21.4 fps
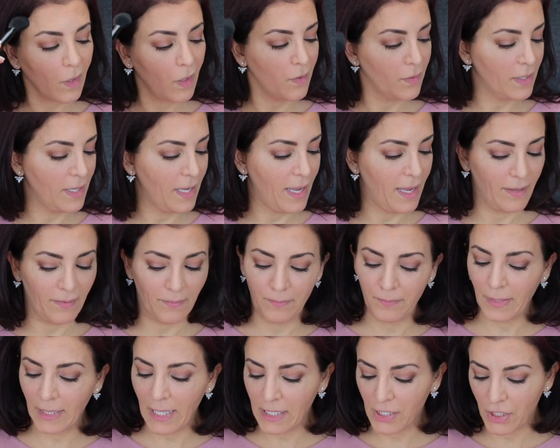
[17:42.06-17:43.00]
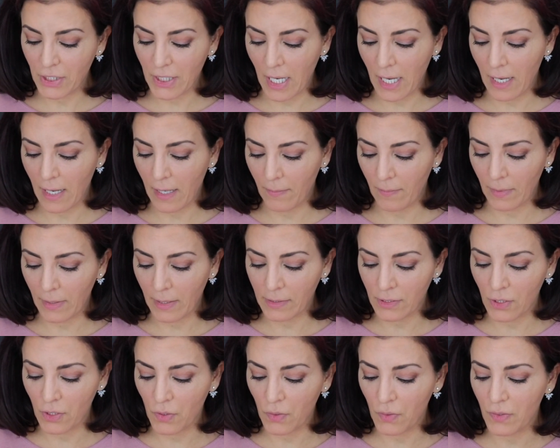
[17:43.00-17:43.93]
Okay, blush time.
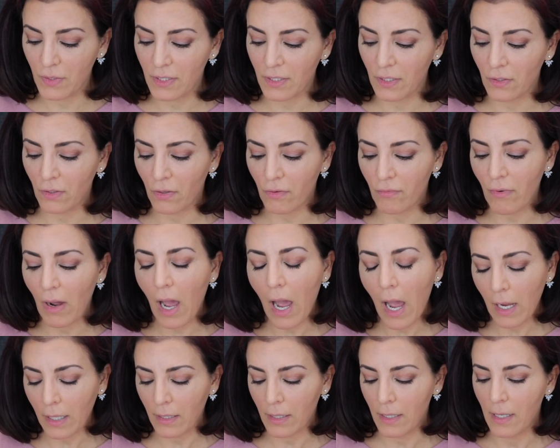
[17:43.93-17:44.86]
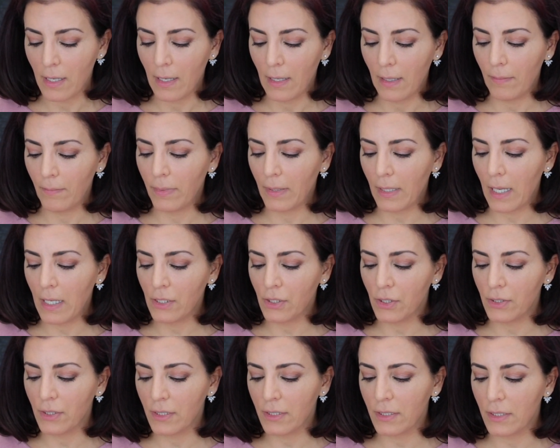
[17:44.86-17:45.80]
Let's use Lorac
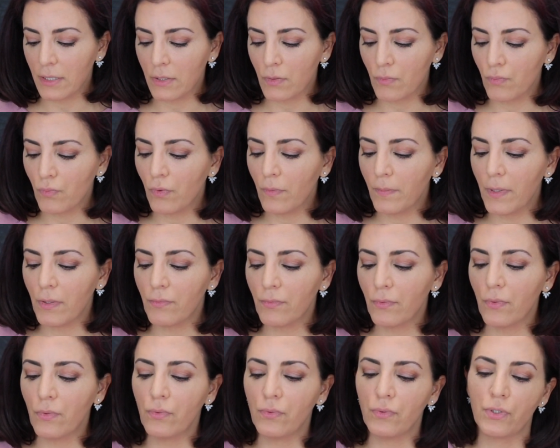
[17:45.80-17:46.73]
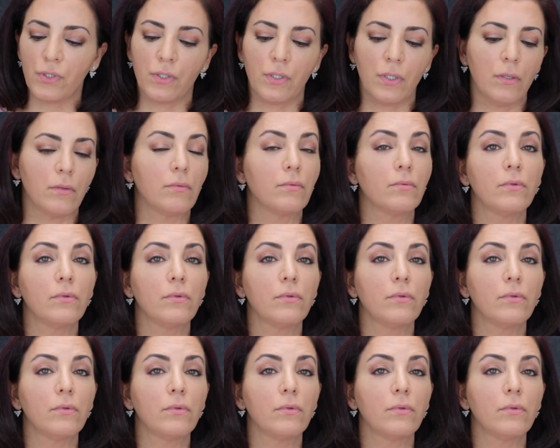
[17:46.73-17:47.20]
blush. This is Ruby Rouge,